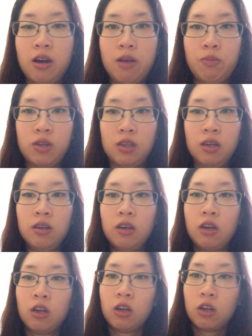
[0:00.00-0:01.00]
9%.
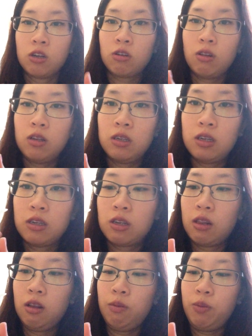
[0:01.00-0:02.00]
So this is
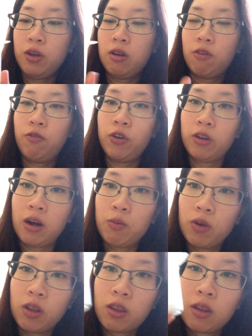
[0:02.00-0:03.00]
the beaker filled
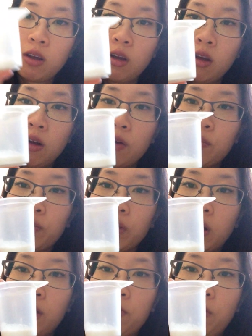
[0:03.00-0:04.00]
up with
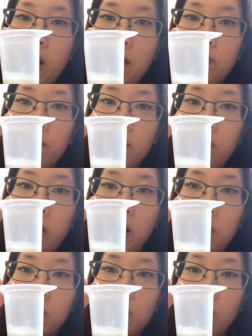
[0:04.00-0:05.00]
5
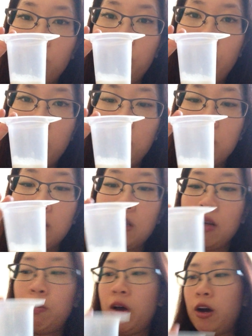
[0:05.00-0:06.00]
grams of vitamin
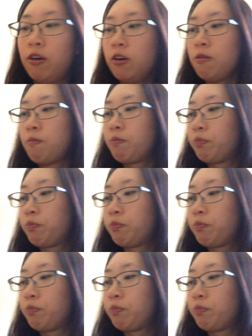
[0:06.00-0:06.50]
C powder.